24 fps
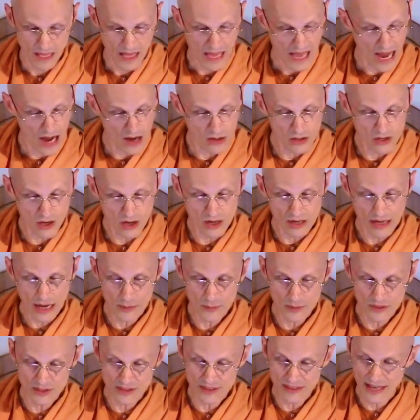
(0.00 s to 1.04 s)
How long I
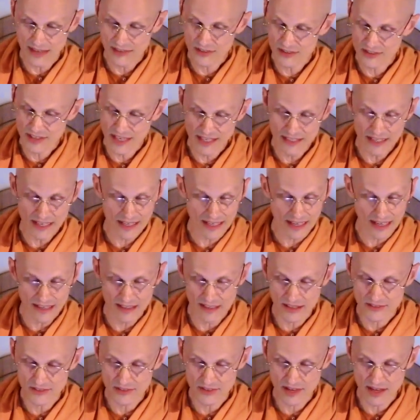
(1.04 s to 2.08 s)
was in that state, I
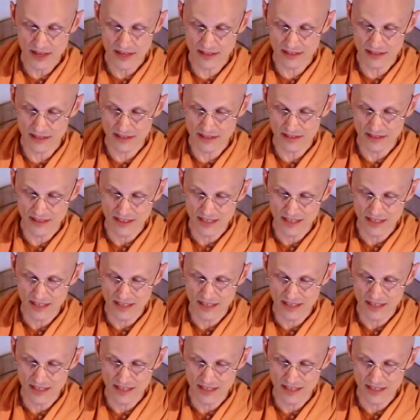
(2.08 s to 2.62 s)
cannot say.